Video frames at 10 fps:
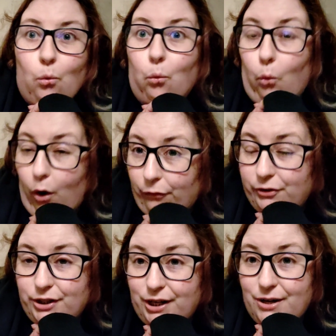
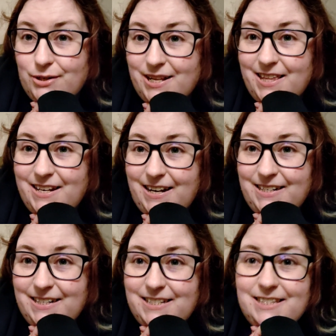want to go to the
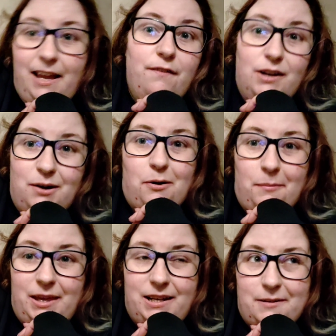dentist, if you know what
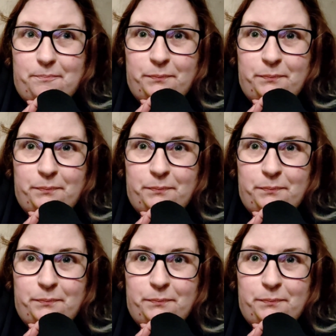I mean,